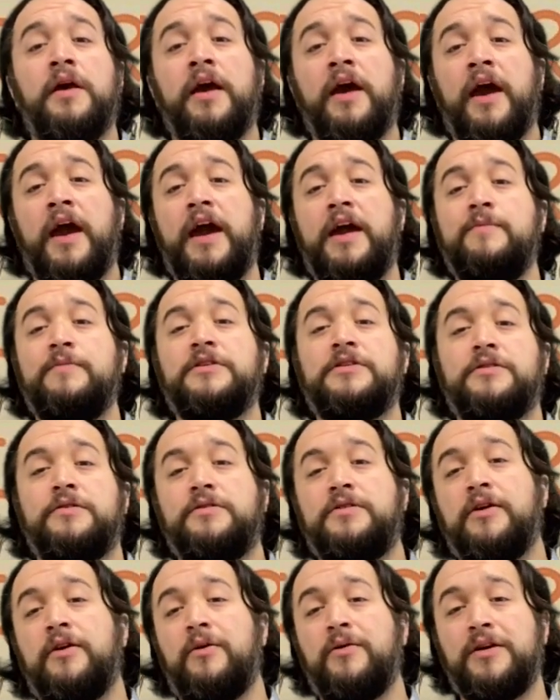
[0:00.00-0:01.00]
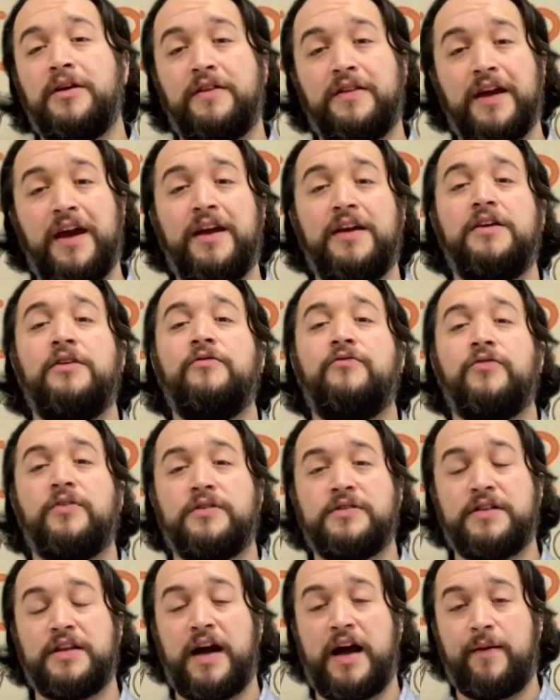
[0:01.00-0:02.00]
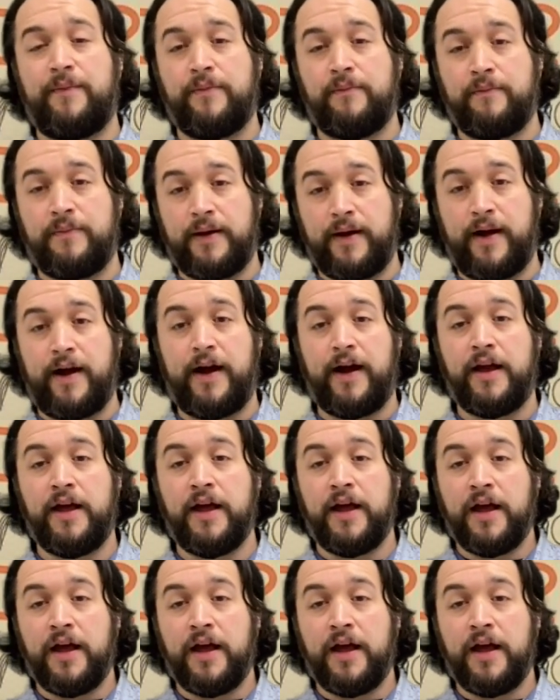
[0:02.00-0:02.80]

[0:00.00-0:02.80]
Hey, Mr. Tony, thank you for stopping by.